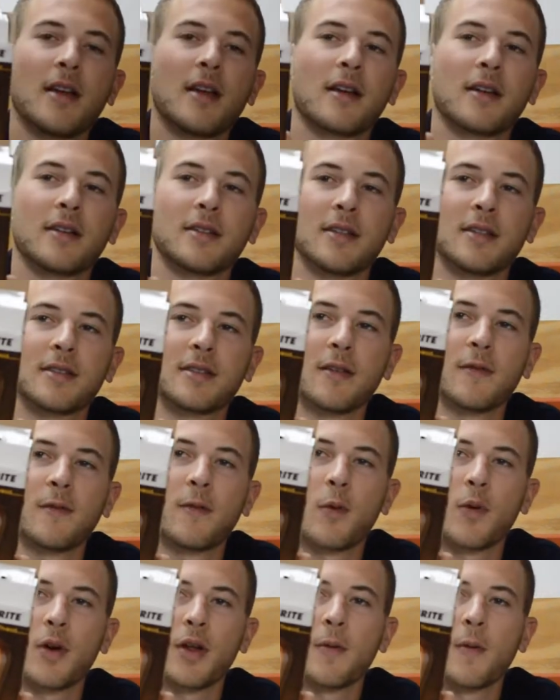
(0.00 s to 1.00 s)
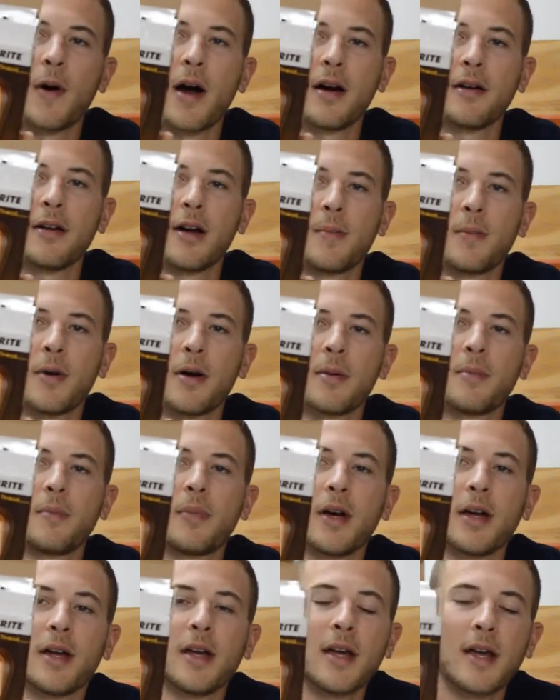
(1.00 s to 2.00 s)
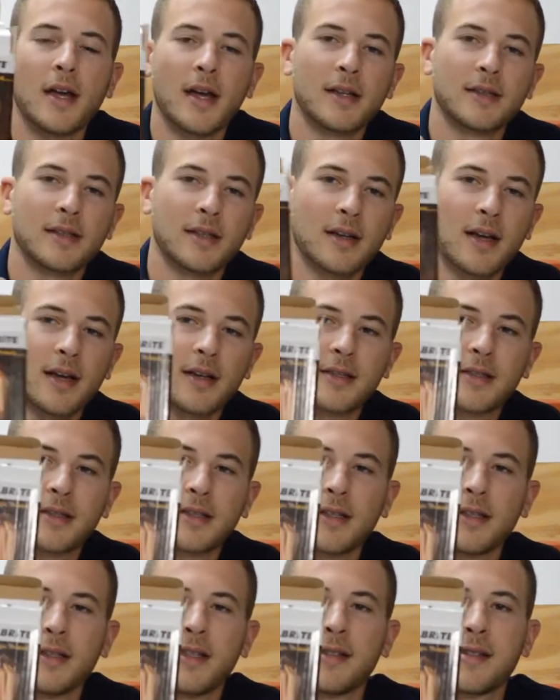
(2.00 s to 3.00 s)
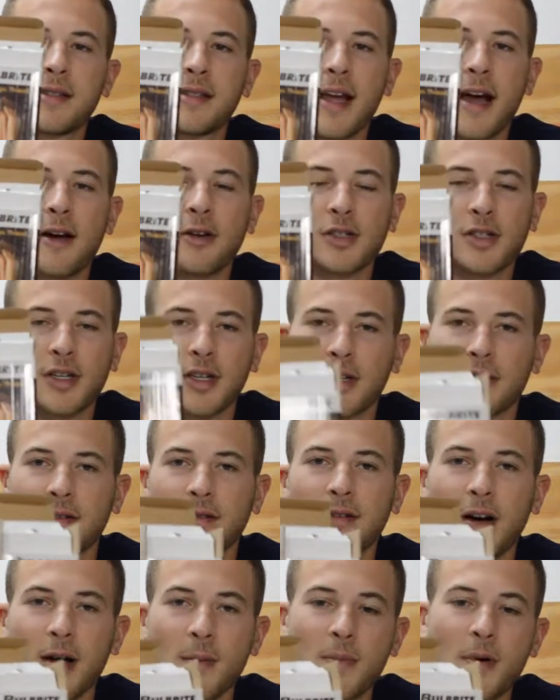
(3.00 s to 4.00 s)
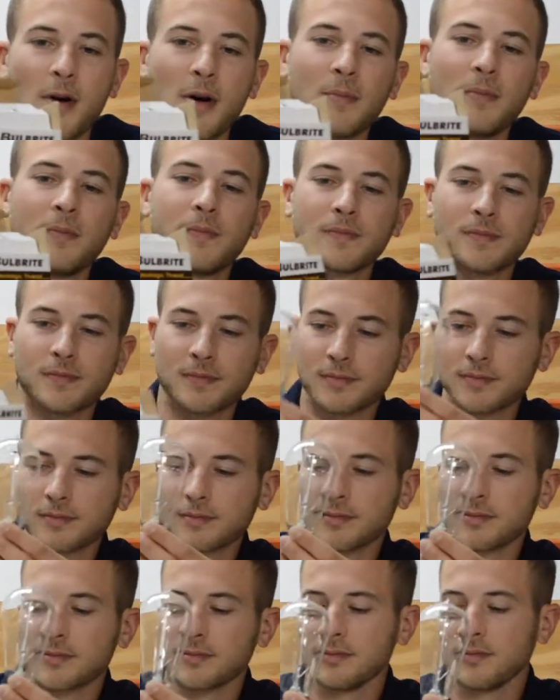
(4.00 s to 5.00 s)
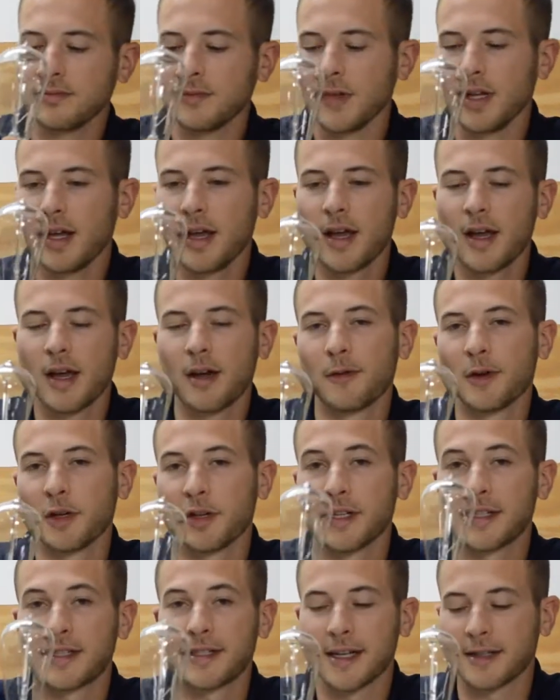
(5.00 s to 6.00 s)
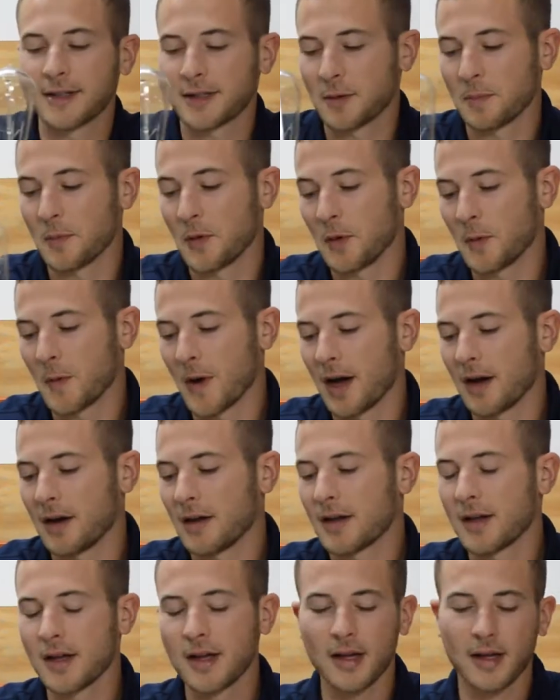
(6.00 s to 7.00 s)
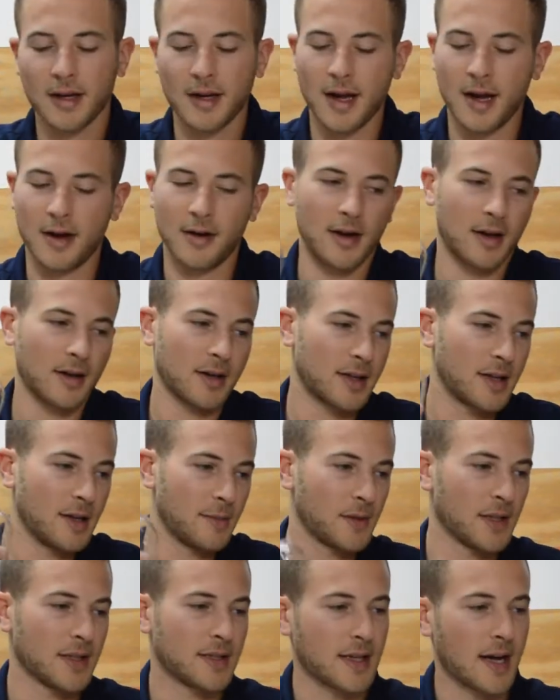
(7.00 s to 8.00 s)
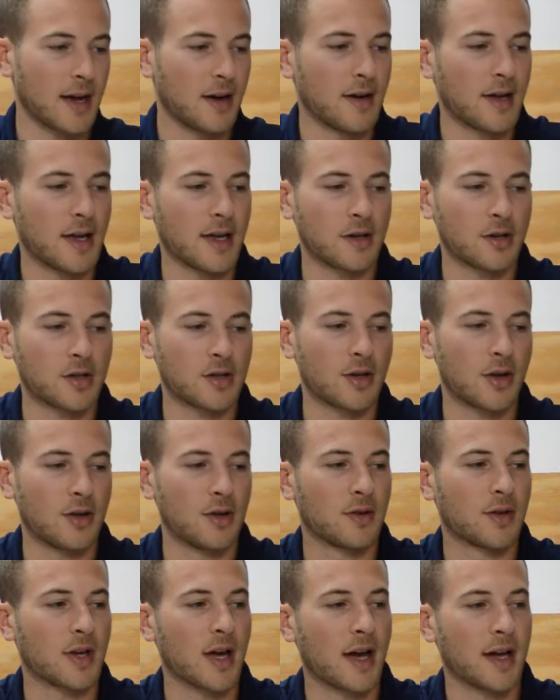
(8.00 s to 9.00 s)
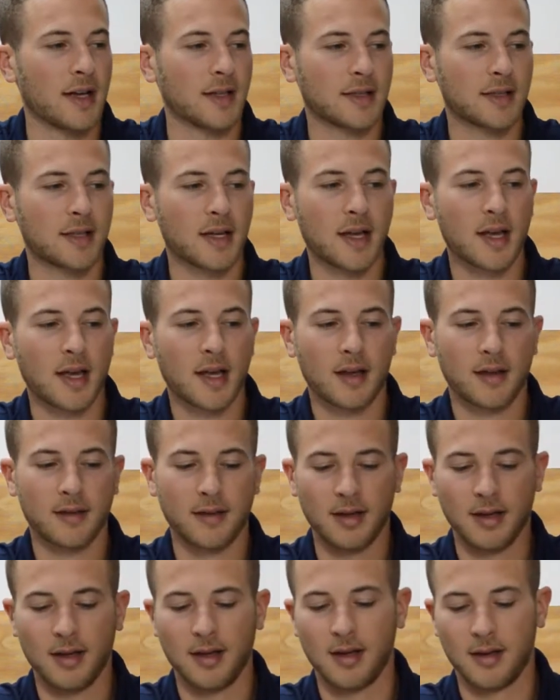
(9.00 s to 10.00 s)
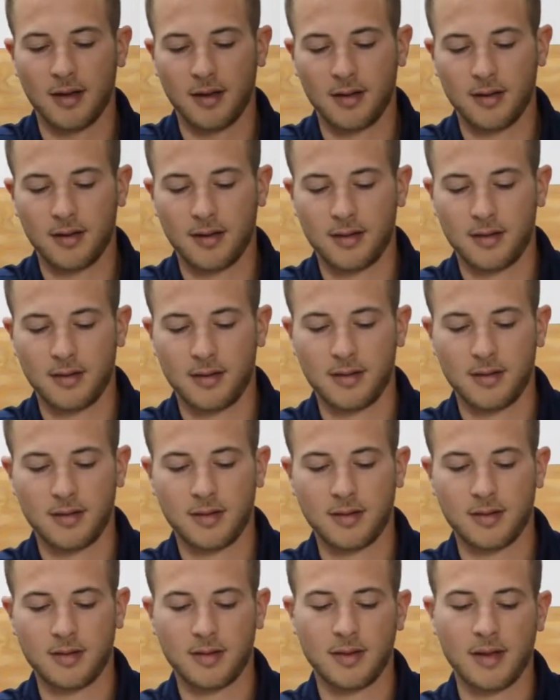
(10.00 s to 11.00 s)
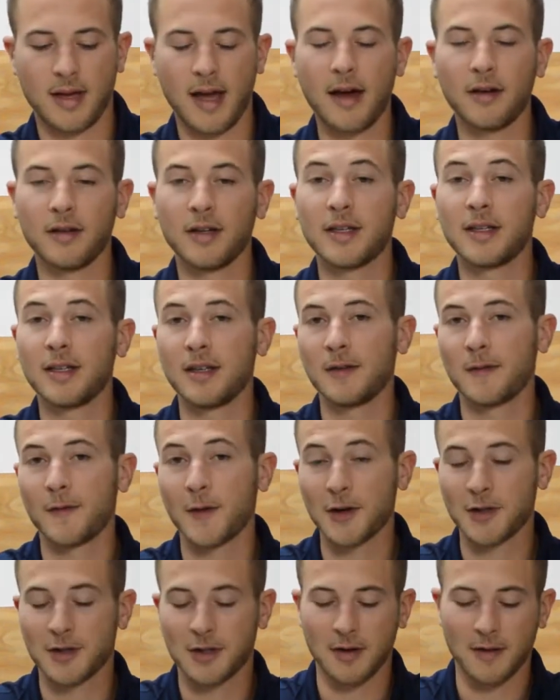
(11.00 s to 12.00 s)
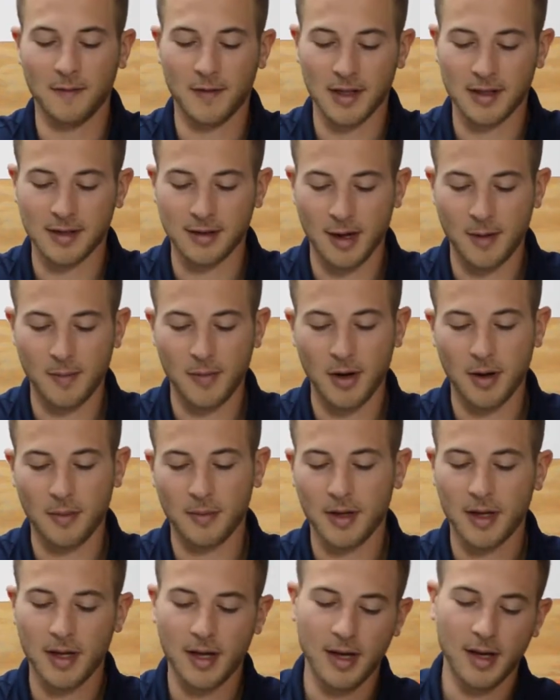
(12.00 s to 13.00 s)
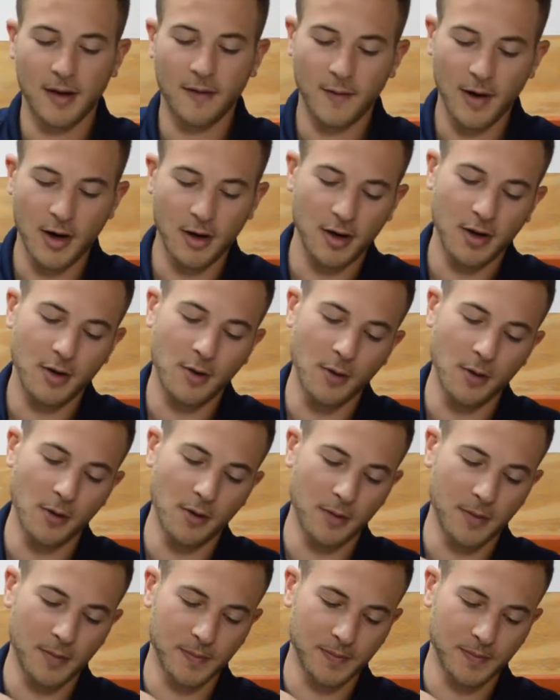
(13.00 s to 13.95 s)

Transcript: because it's a 40-watt light bulb, but it's a nice, nostalgic light bulb. It really sets the mood well. Now, I'm going to keep this out and show you guys the LED version of this light bulb. Very cool.